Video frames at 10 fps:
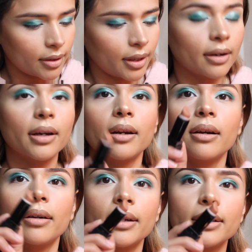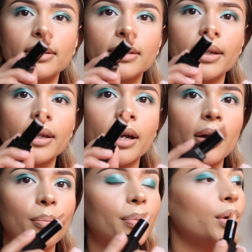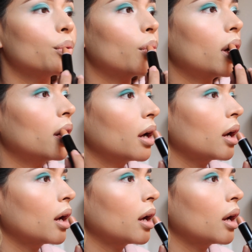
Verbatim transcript: After that, I'm gonna go ahead and take a boo.